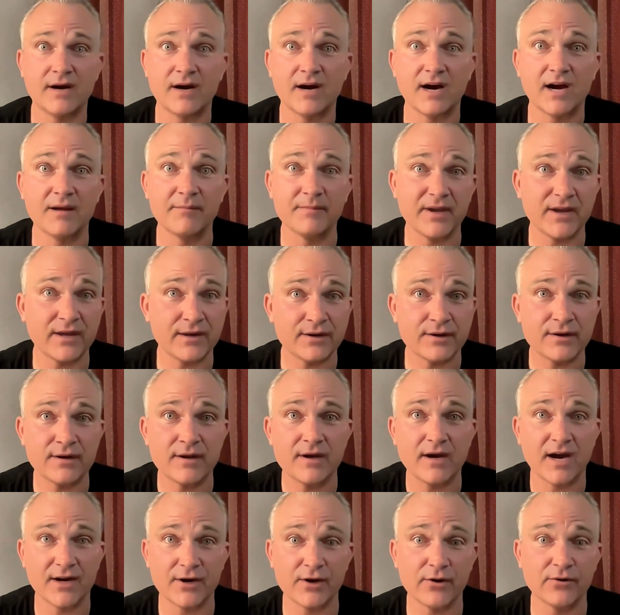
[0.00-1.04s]
I mean,
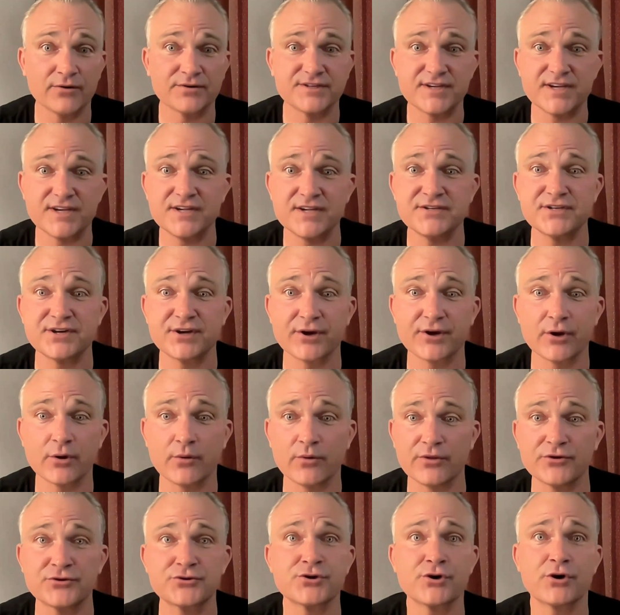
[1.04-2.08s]
I know it's easy to go, well,
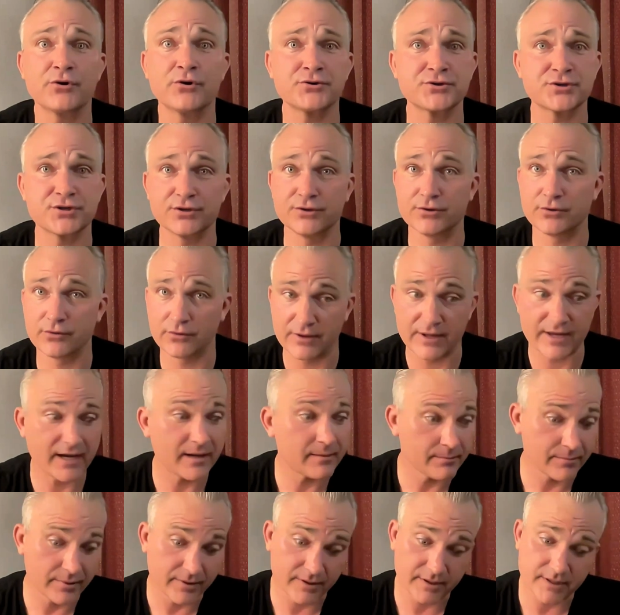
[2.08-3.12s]
the church should do
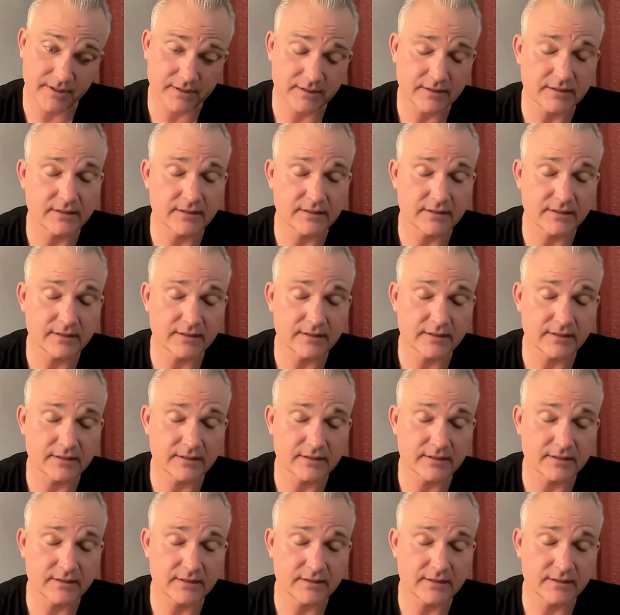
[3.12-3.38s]
that, but it